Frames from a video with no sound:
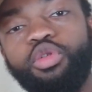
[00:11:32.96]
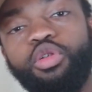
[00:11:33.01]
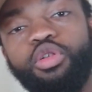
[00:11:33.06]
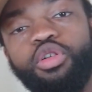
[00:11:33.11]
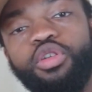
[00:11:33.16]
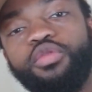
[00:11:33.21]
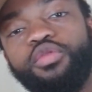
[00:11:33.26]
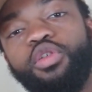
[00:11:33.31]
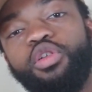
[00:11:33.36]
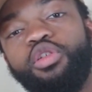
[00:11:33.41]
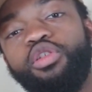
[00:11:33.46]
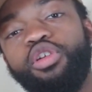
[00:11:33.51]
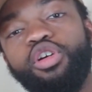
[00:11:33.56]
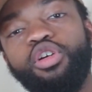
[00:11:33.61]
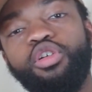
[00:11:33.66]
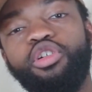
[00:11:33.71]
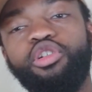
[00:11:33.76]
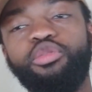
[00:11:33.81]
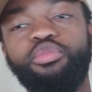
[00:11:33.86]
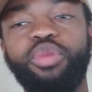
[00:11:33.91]
going
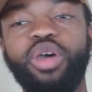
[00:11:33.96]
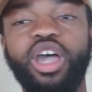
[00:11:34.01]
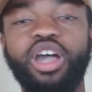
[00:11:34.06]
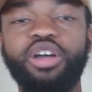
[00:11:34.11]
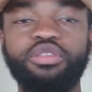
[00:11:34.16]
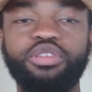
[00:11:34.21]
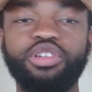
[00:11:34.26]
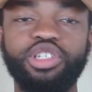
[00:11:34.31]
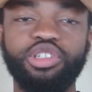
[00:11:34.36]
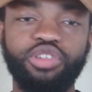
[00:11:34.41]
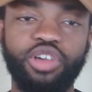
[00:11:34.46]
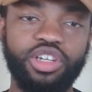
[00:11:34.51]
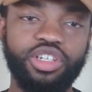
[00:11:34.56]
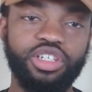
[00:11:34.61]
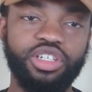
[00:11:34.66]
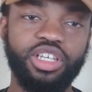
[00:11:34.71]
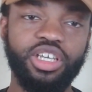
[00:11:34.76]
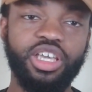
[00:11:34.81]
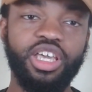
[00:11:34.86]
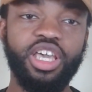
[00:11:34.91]
forward, going backward,
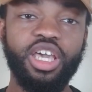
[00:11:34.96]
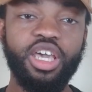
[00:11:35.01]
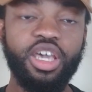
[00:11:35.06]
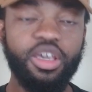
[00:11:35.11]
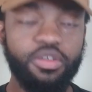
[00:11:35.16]
stretching it.